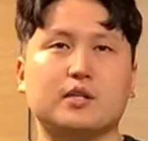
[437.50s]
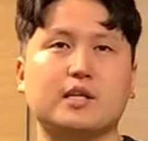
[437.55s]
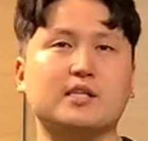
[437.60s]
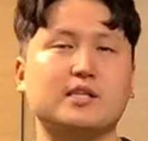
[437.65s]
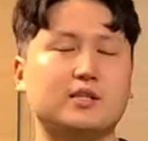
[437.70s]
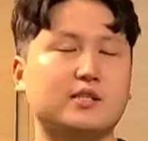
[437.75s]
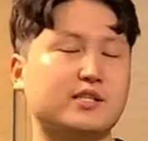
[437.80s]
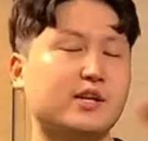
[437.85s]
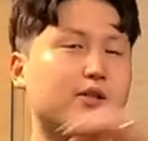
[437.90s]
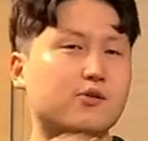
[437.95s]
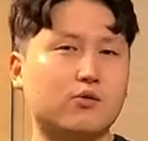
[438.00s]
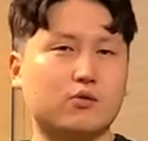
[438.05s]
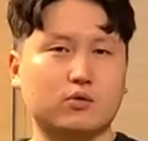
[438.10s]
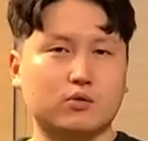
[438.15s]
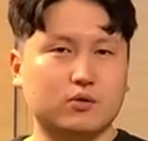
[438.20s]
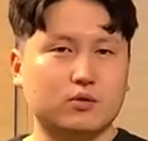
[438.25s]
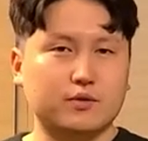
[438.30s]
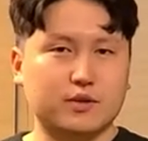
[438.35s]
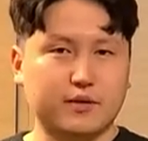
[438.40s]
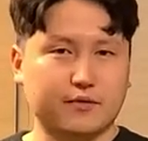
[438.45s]
that's the
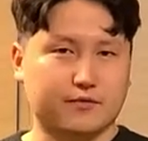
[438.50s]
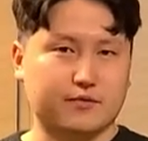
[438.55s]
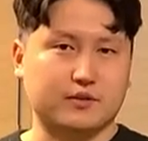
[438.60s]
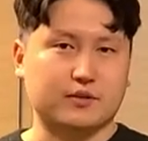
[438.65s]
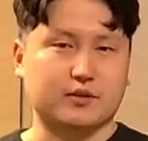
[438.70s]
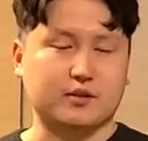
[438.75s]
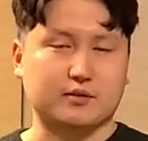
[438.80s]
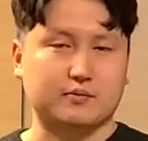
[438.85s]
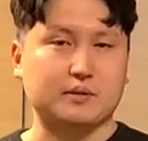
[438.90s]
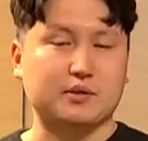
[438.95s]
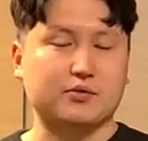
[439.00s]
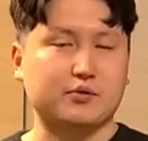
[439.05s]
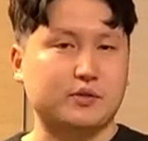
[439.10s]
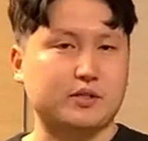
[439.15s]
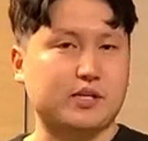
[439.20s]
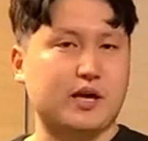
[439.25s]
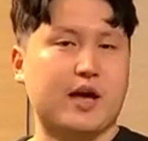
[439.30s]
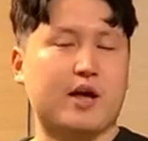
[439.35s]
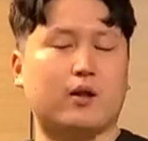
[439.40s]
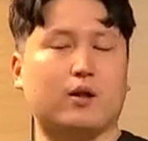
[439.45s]
general differences
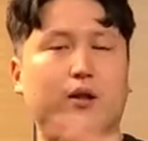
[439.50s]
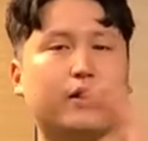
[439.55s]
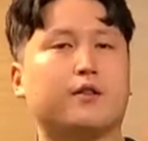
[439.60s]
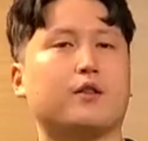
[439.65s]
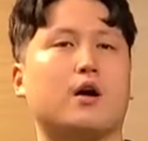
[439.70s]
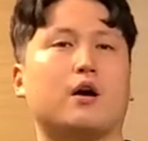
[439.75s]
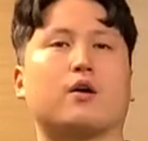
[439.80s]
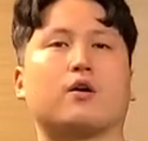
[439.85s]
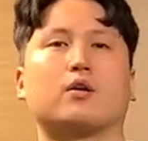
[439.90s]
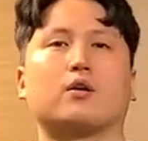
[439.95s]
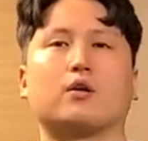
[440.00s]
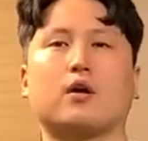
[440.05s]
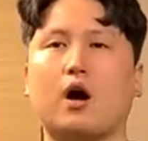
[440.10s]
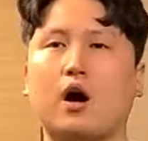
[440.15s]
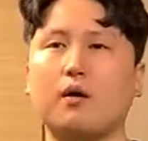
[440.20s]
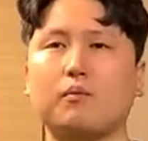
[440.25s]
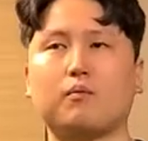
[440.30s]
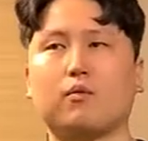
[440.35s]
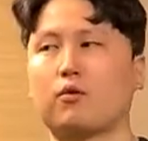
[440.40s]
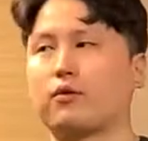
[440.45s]
between the ale and lager.
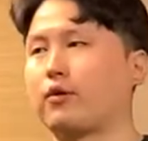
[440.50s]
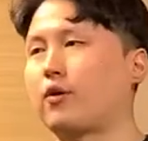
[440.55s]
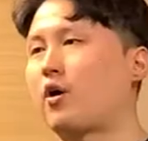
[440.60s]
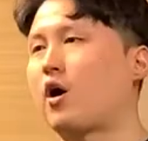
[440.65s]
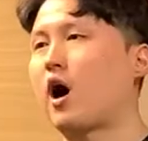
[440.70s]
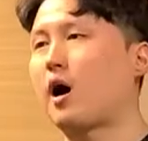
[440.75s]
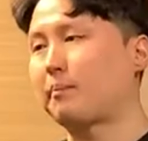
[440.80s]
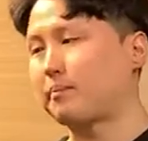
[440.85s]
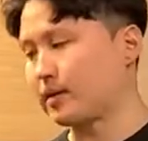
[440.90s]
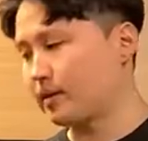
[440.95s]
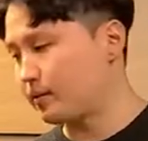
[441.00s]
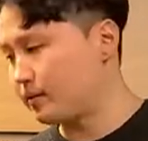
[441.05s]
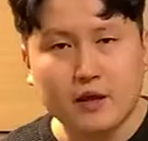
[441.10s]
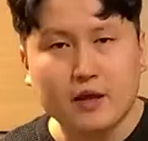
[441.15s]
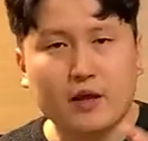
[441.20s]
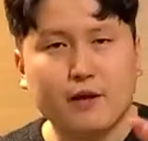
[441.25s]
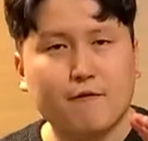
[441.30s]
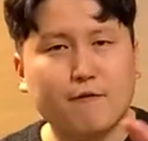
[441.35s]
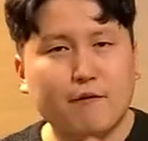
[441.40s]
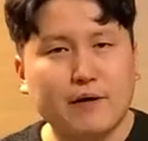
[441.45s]
Hop or no
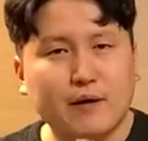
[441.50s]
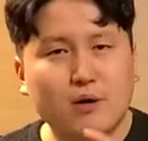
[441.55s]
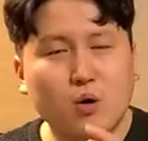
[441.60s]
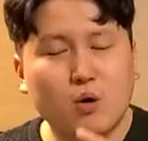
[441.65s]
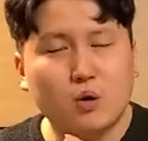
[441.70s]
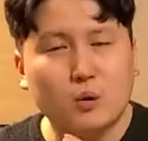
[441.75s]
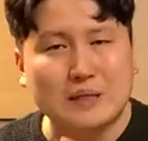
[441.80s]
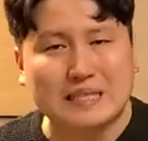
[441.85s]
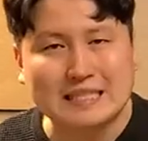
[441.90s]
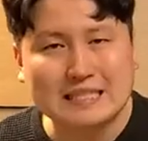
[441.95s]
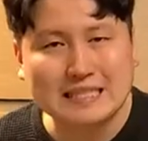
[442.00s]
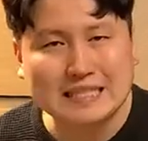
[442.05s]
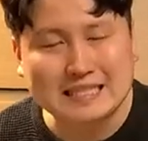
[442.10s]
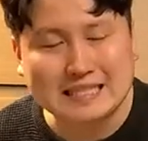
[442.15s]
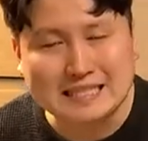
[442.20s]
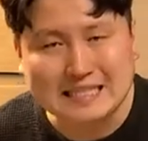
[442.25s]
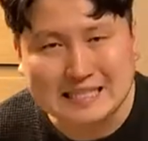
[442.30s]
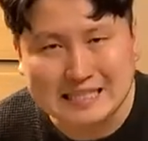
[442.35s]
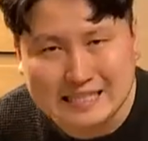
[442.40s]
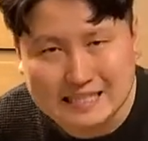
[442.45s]
hop? If we go
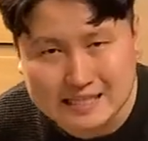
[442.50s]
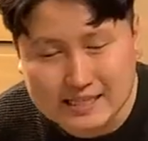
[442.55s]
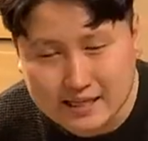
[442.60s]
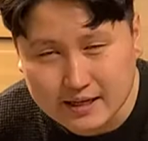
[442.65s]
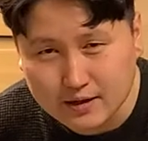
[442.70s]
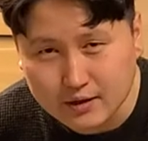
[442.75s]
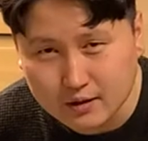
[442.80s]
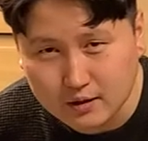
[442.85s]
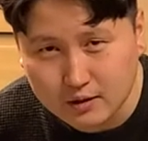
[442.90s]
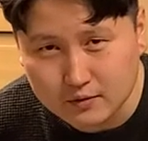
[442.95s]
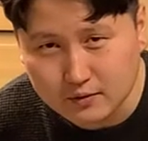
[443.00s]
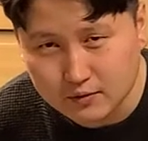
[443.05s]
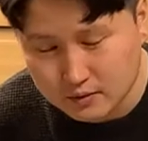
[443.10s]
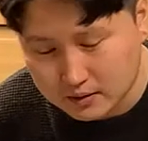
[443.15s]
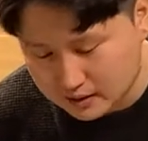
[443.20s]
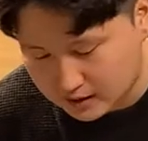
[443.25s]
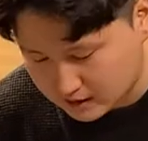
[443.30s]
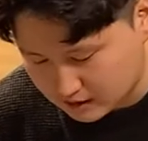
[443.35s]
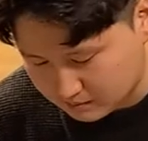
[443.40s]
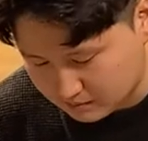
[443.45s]
in detail
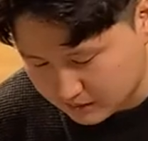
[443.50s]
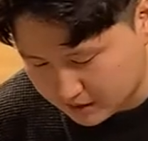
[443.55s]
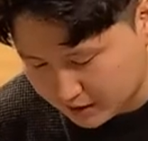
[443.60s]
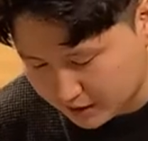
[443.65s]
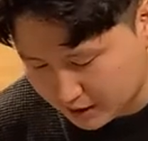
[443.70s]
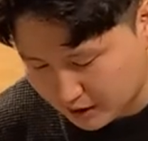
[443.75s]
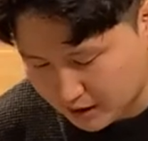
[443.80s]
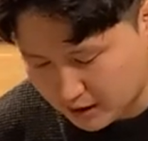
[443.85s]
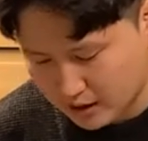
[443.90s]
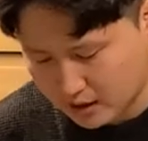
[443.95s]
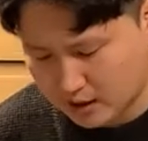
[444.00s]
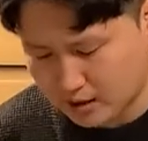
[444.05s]
for this beer,